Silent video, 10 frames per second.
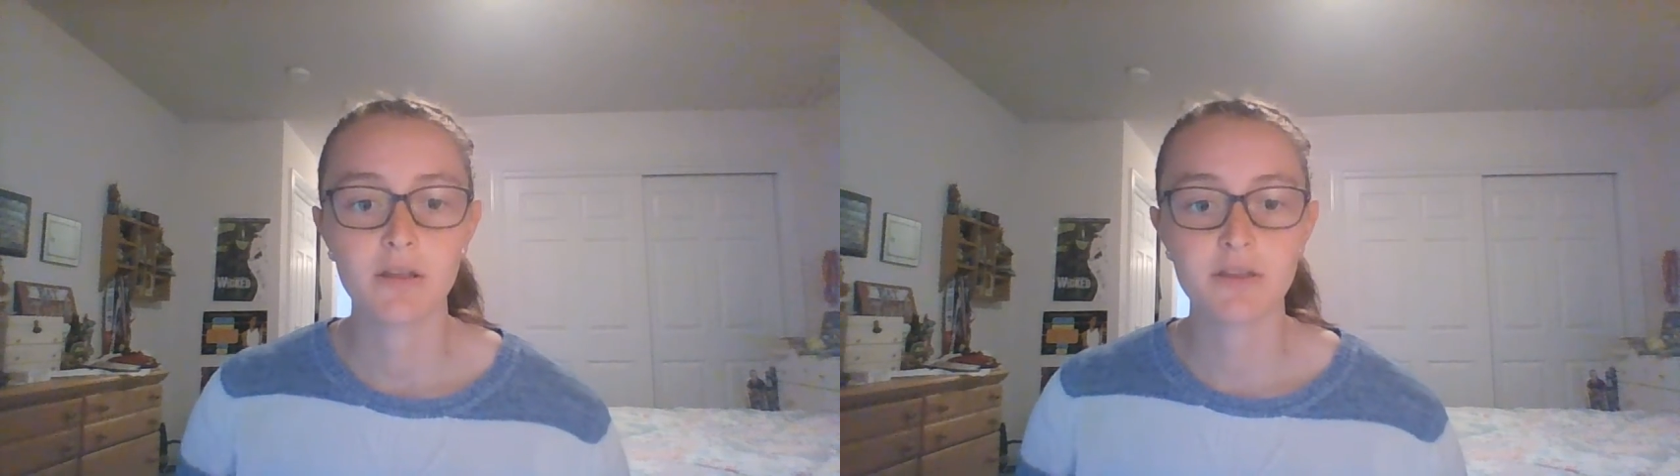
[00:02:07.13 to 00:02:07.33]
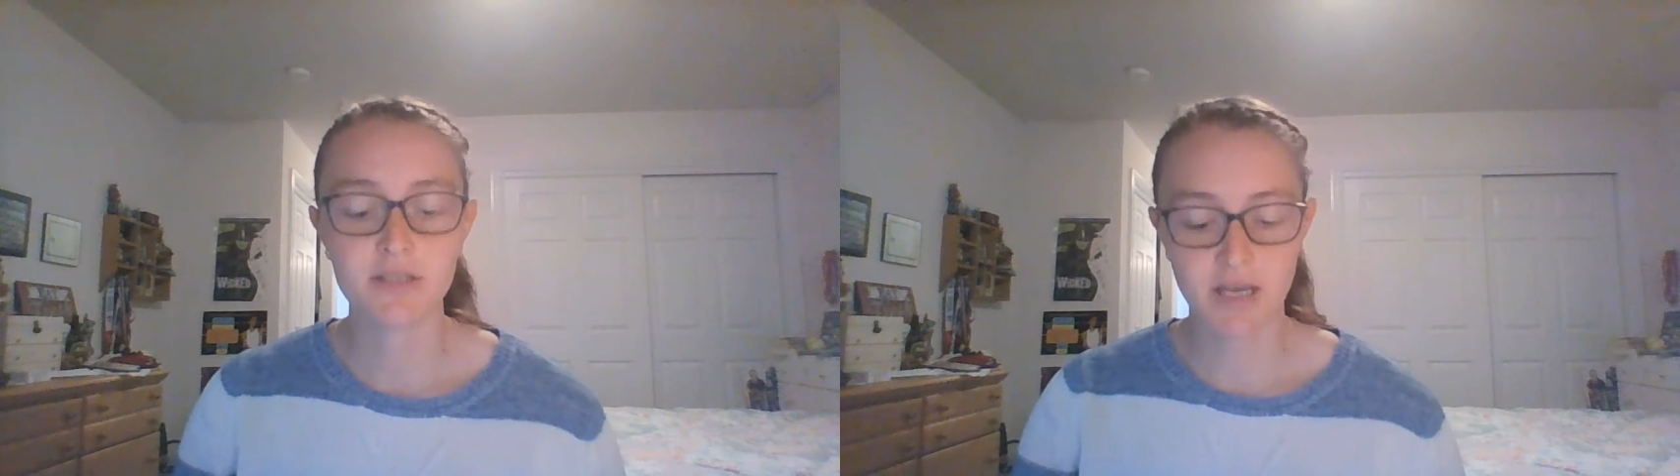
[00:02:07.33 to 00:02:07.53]

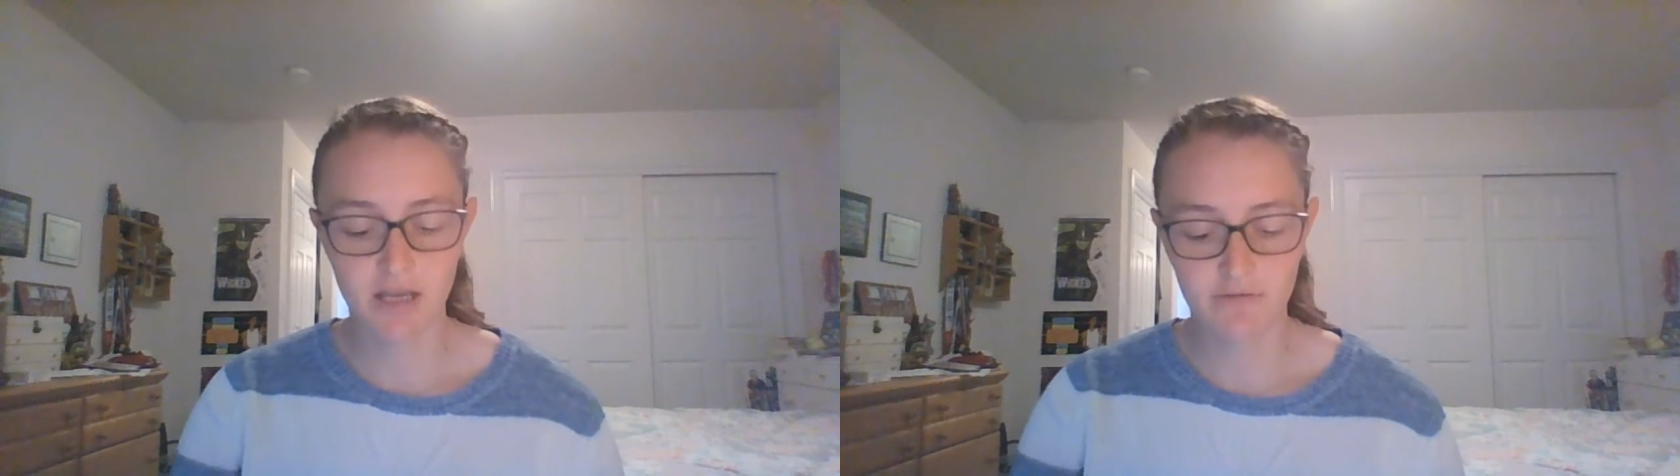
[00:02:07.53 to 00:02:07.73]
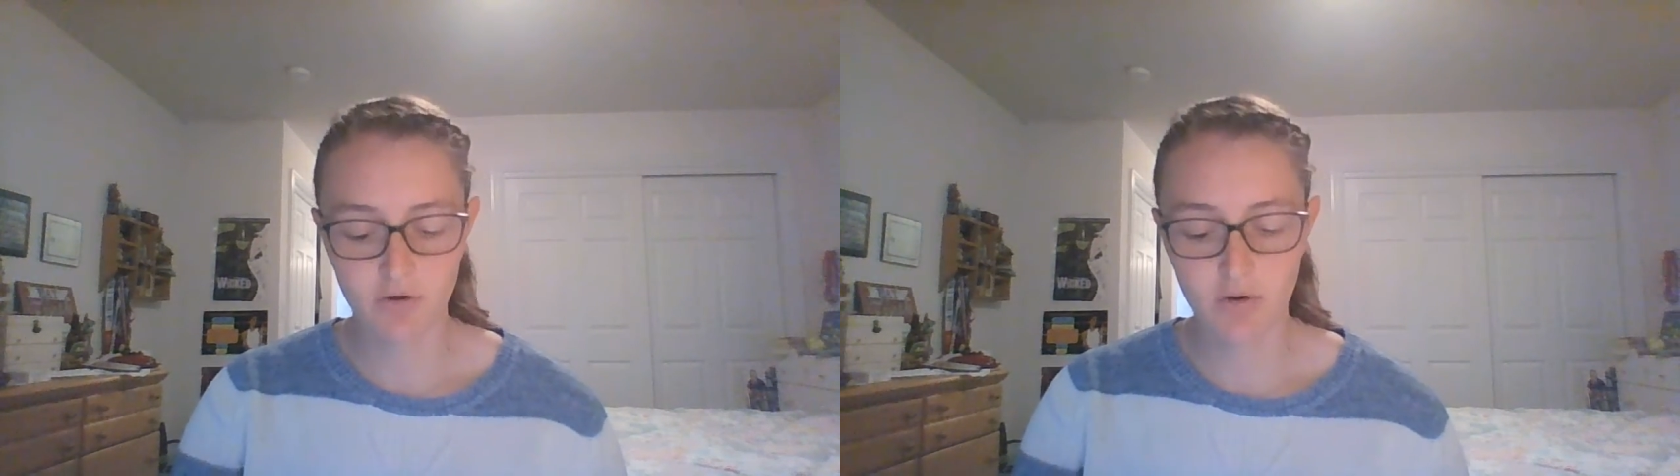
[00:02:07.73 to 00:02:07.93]
The
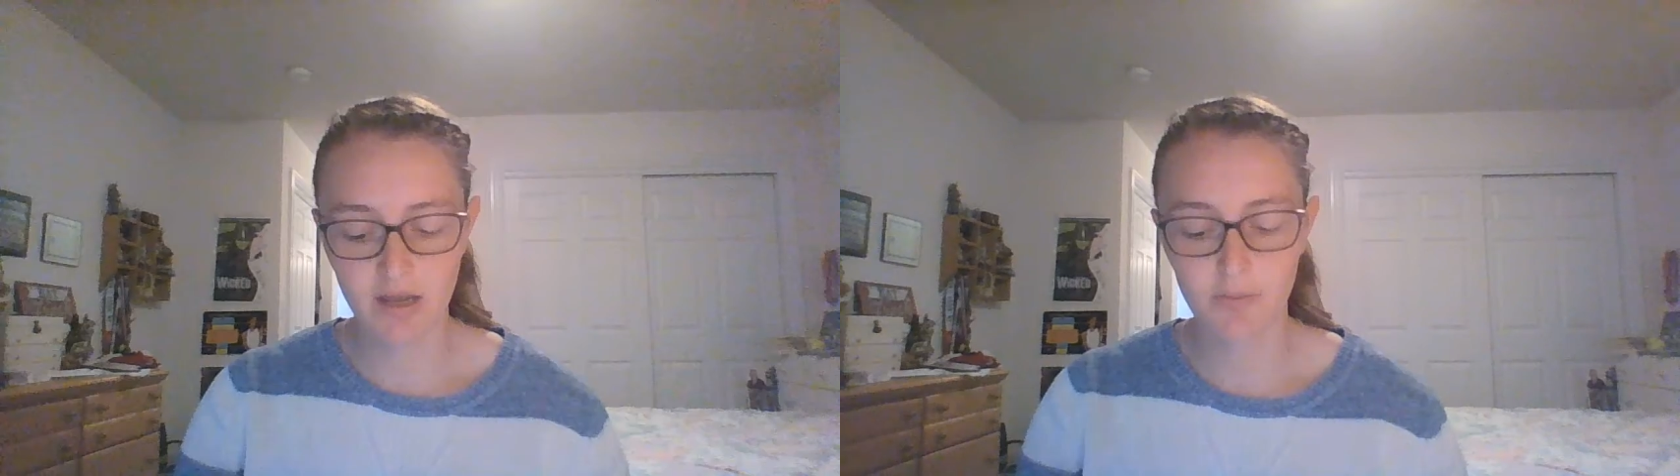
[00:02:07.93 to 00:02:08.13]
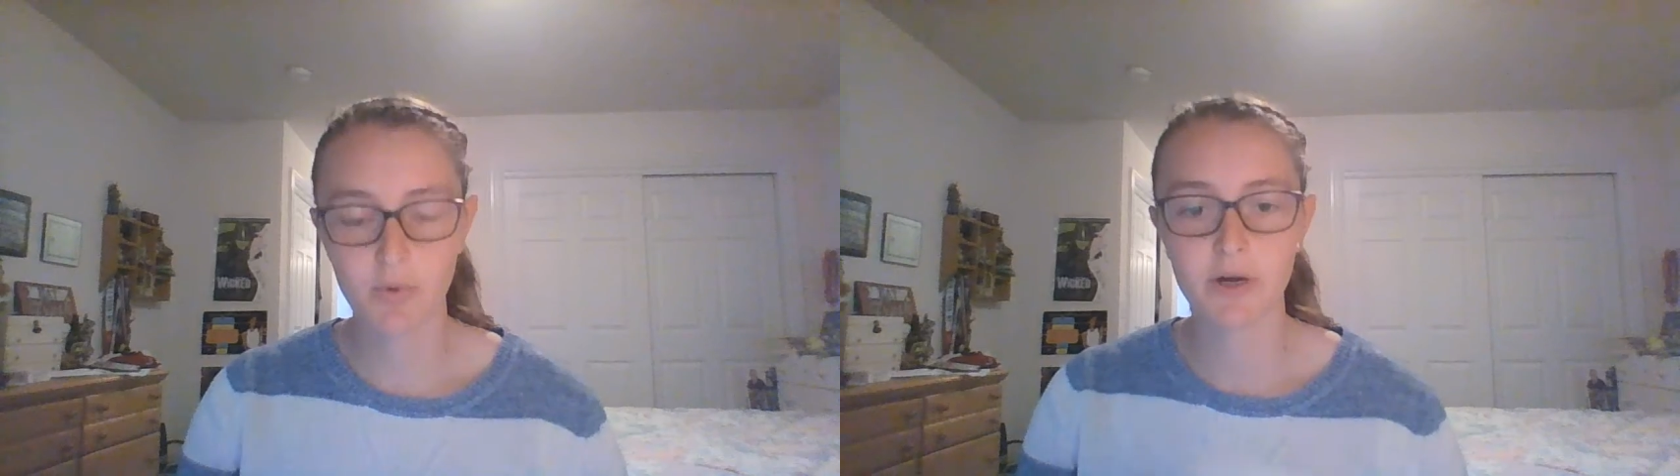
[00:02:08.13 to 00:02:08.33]
second
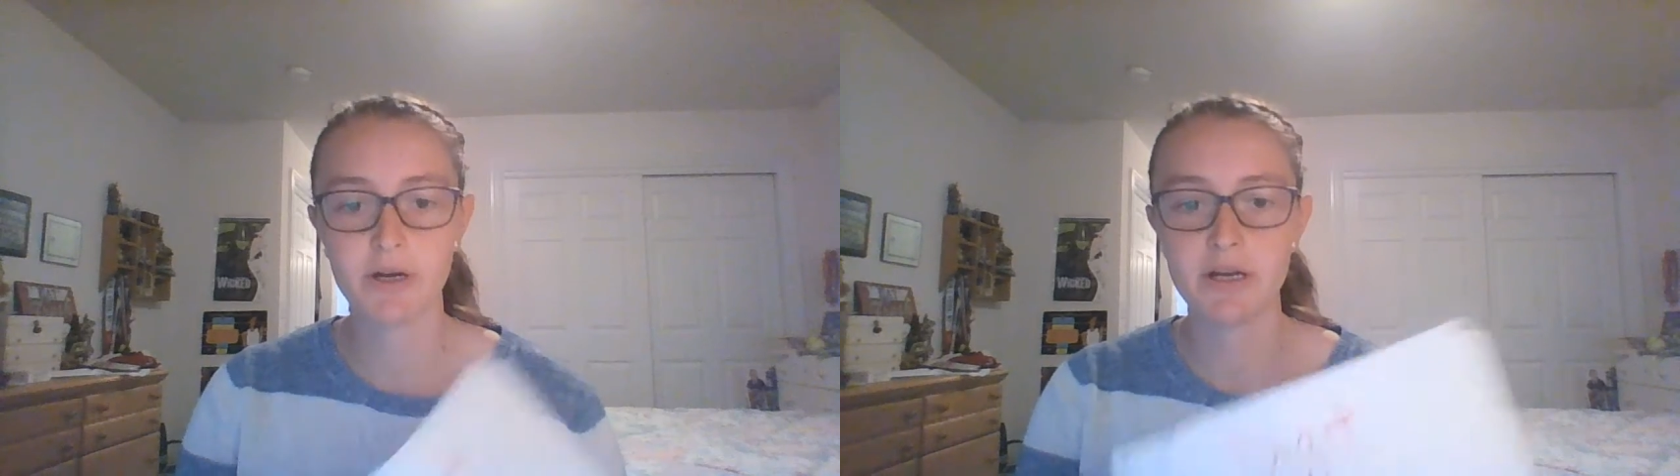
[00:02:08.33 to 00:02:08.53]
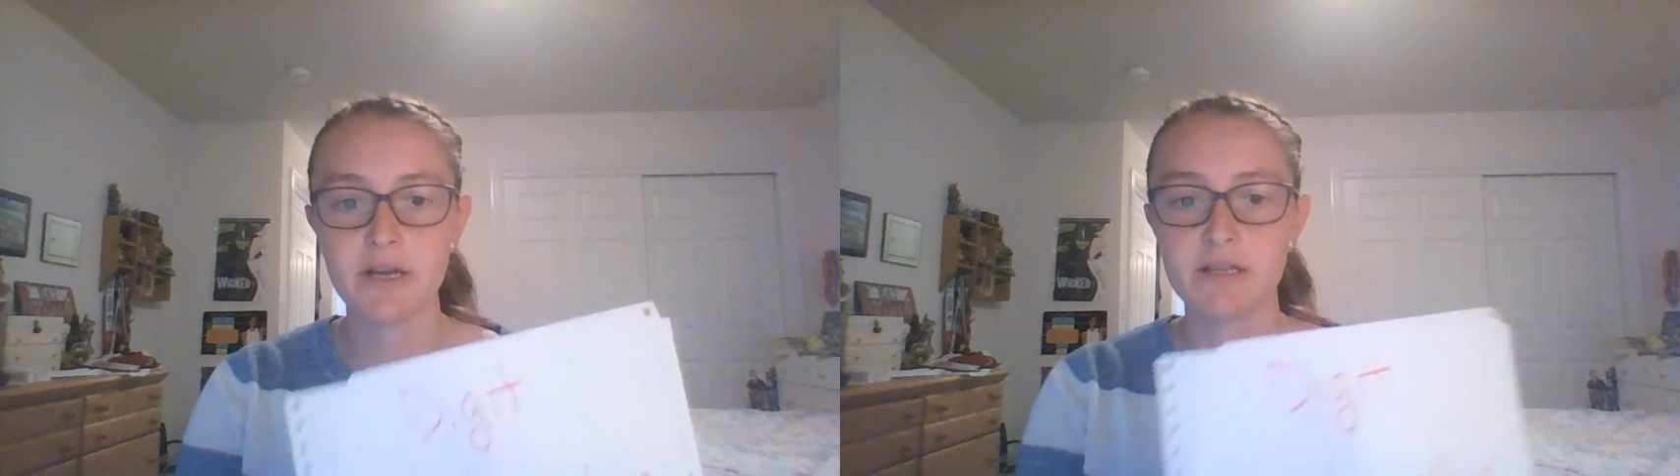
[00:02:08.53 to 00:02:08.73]
vocab
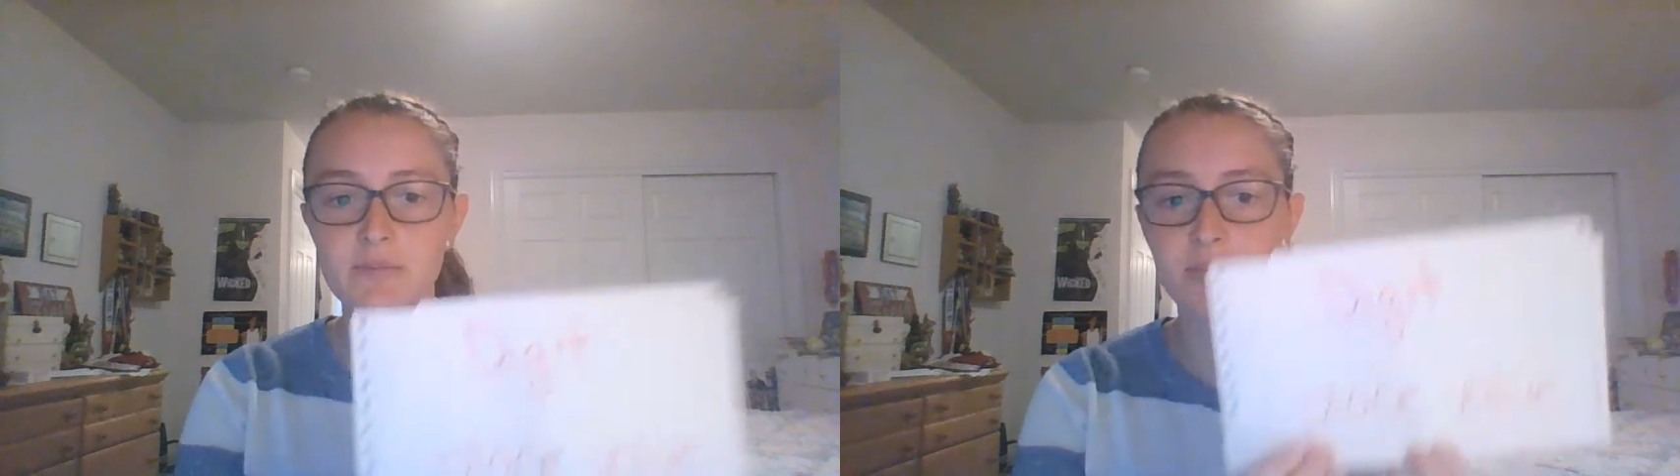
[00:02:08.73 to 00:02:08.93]
word is